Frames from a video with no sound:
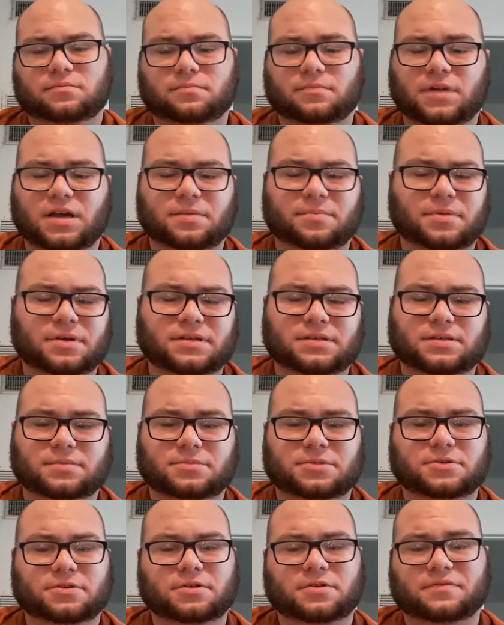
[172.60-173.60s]
Might be
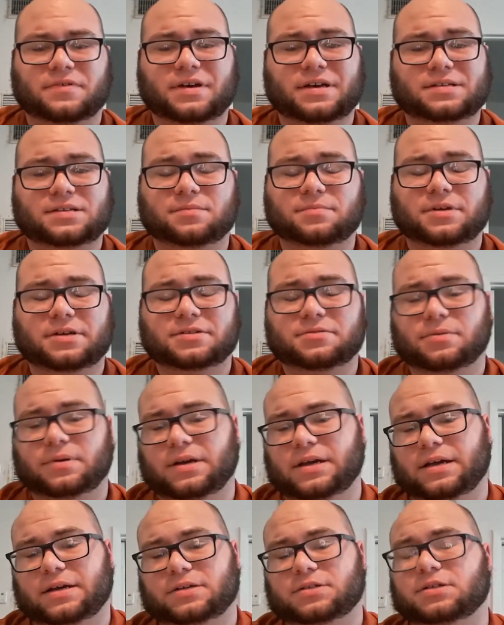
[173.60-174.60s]
some sort of acid-base
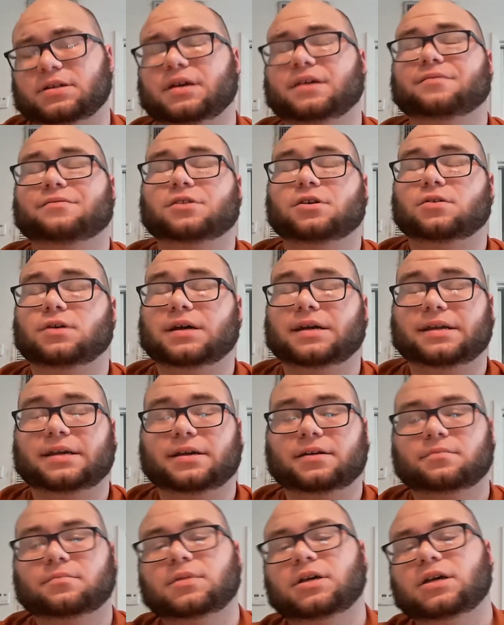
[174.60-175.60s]
reaction, I have no idea.